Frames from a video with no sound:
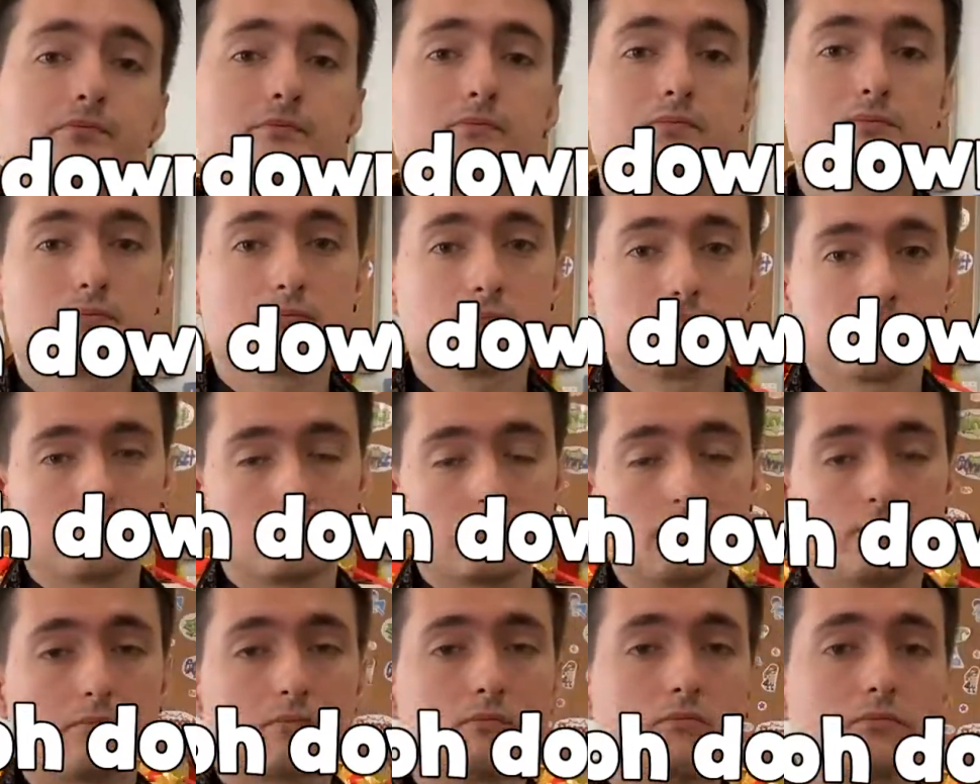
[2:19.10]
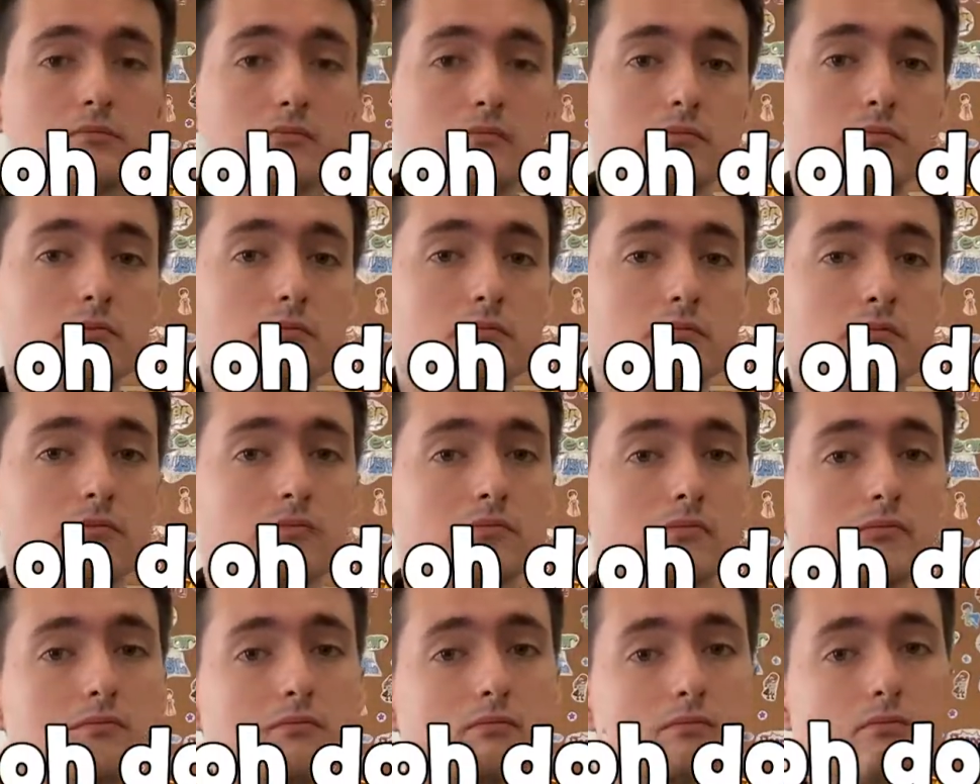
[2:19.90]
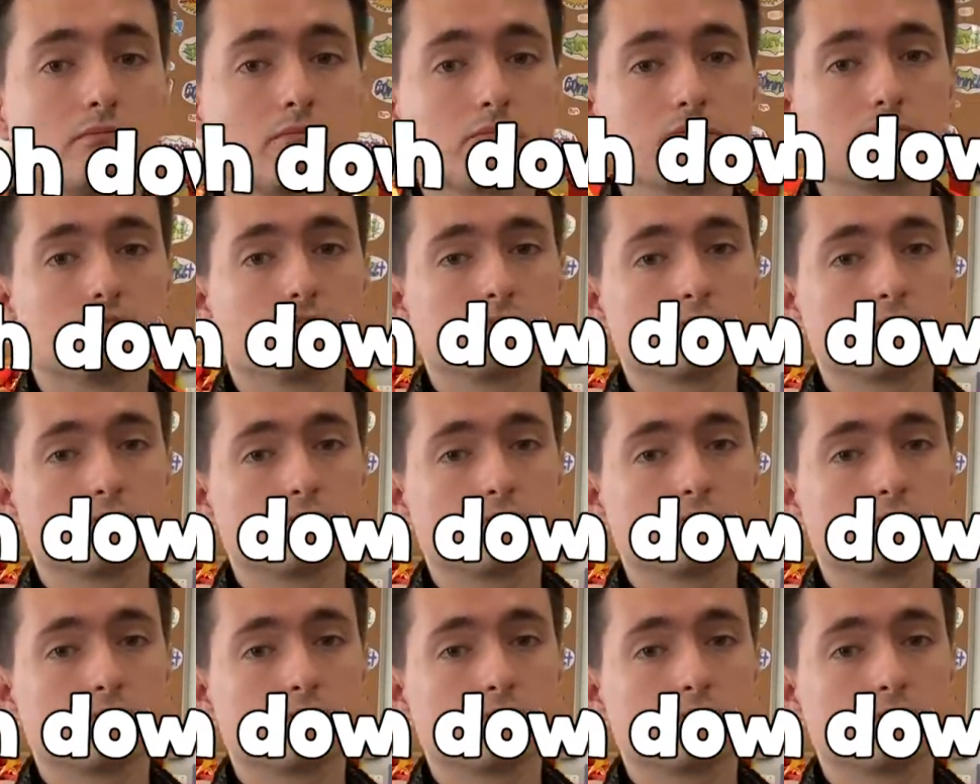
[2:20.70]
[no speech]